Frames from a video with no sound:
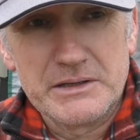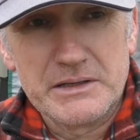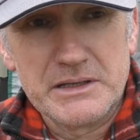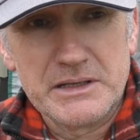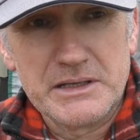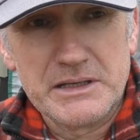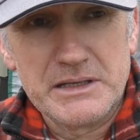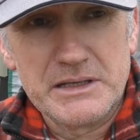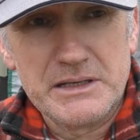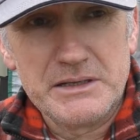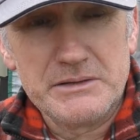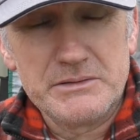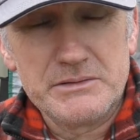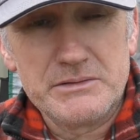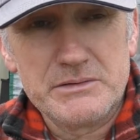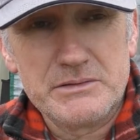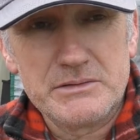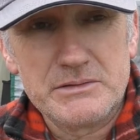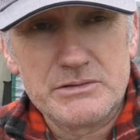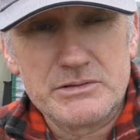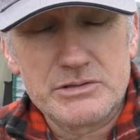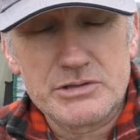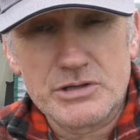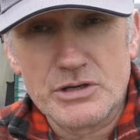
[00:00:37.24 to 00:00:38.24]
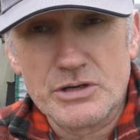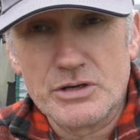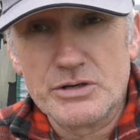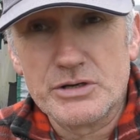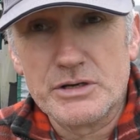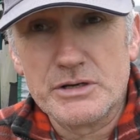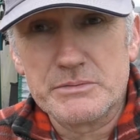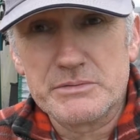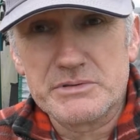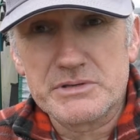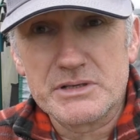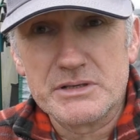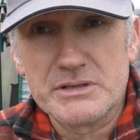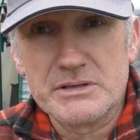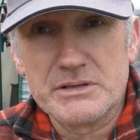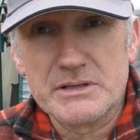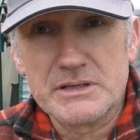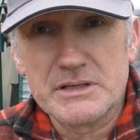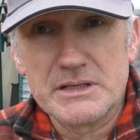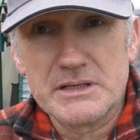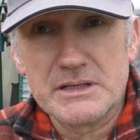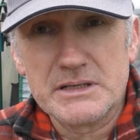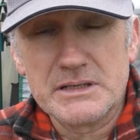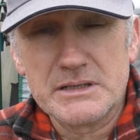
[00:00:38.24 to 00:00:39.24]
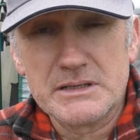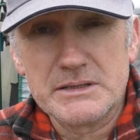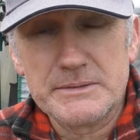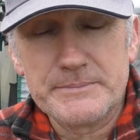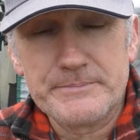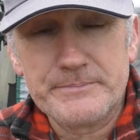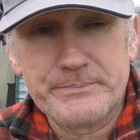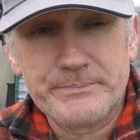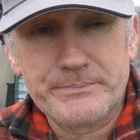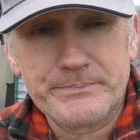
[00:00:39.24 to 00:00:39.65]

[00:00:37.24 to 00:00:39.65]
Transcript: the turnips and the,